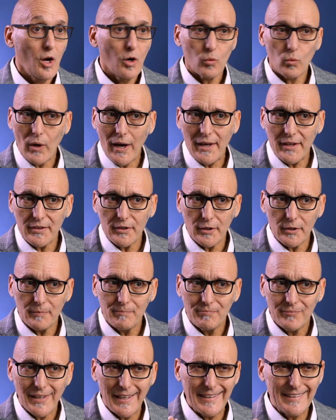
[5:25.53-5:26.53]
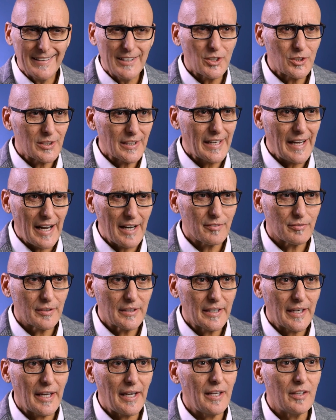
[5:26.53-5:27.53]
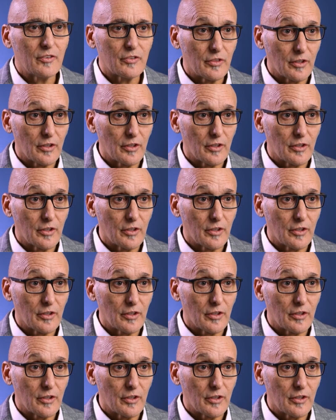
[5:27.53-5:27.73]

Rather, in nearly every case,